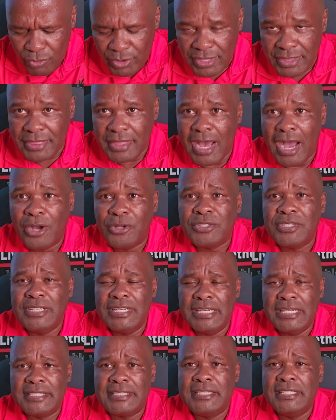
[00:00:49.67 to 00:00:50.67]
without
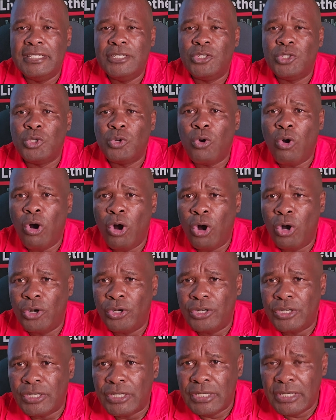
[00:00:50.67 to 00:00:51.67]
listening to
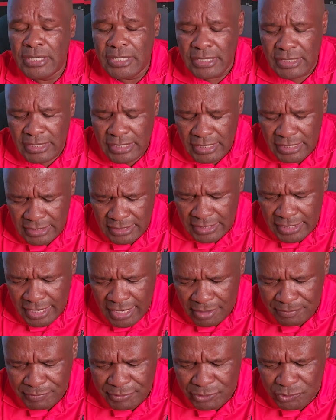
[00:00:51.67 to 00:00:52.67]
all the
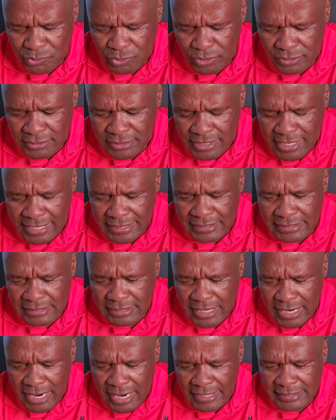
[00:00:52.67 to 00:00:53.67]
episodes that
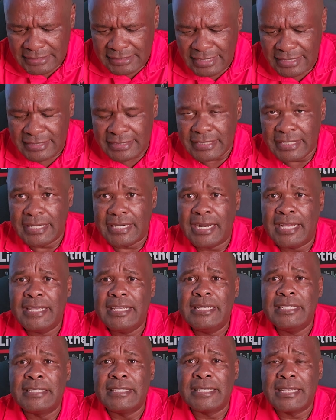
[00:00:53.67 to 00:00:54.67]
Al Jazeera
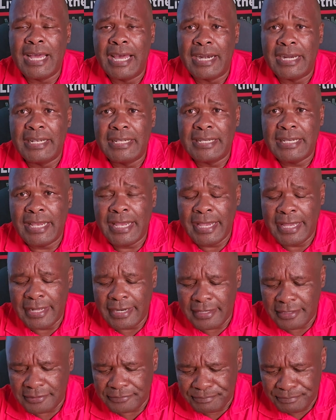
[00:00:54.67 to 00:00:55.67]
is currently
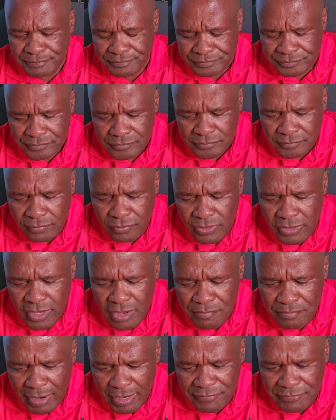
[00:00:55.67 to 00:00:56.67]
airing.
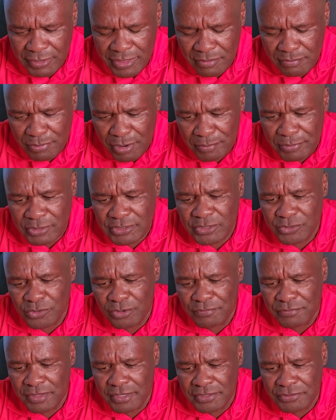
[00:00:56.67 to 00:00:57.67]
But for the purposes
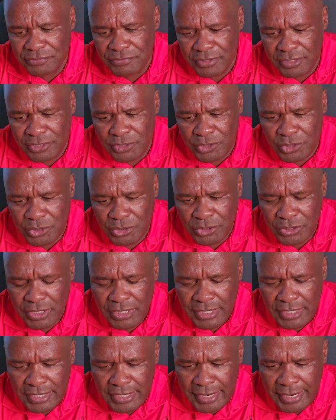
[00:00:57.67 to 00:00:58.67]
of this video,
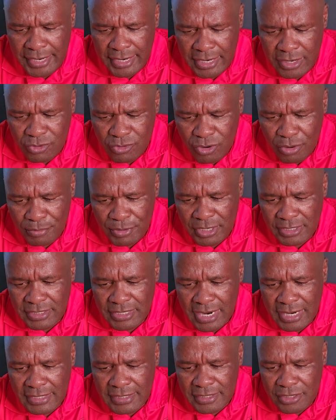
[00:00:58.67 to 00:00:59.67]
uh,
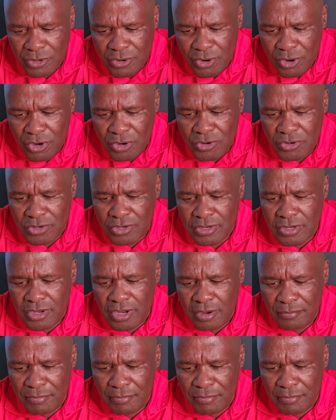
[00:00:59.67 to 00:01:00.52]
Comrade Kakle Hong